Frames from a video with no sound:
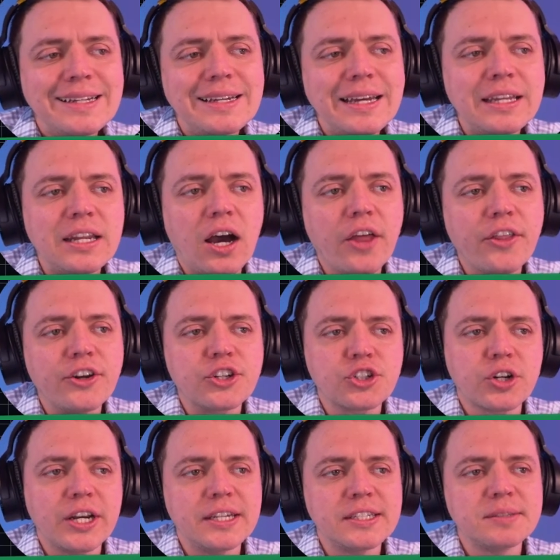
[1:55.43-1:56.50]
in other
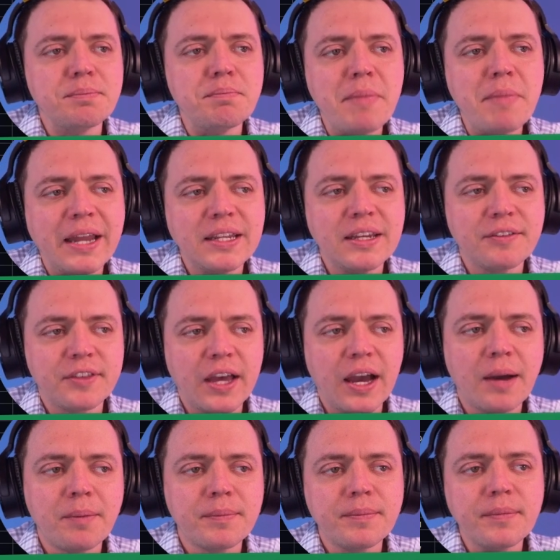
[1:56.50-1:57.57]
trades, many of
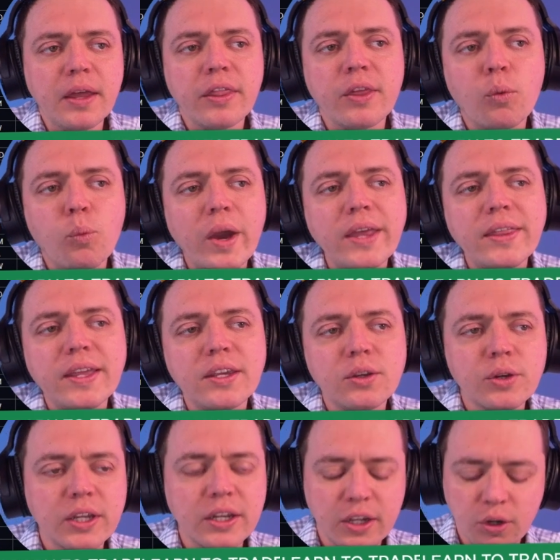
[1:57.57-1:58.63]
them, the way that you
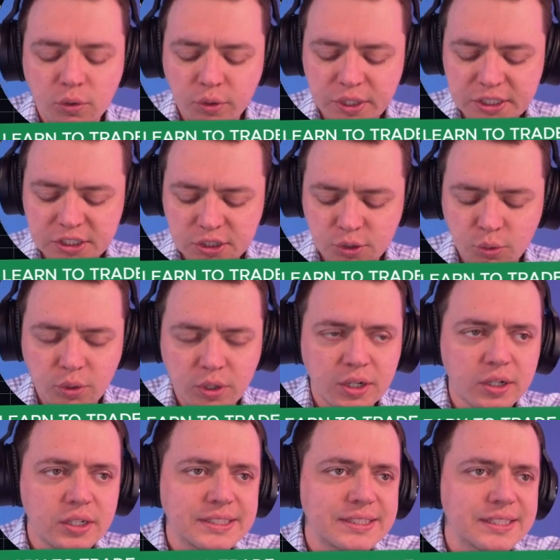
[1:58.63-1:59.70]
can increase
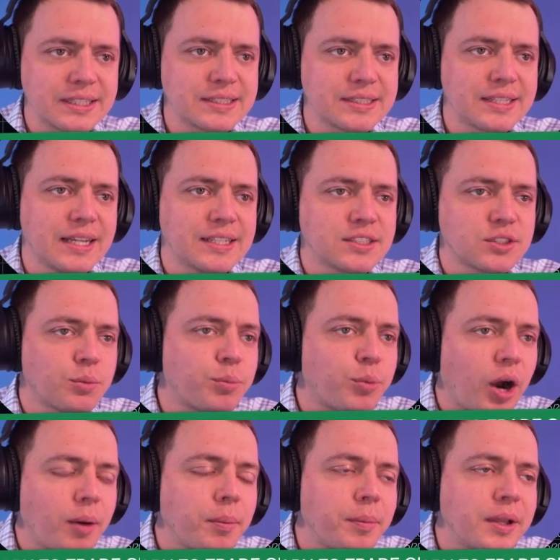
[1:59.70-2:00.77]
your success or
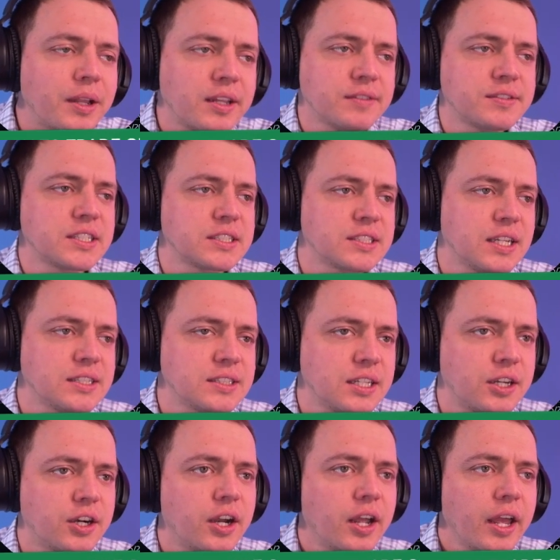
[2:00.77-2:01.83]
probability of success
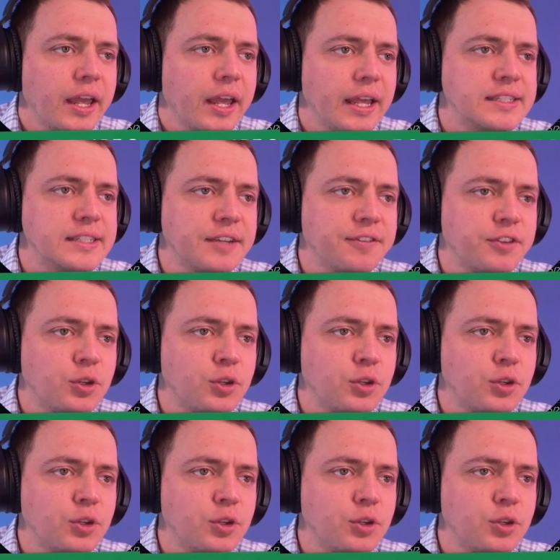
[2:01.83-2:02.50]
here is if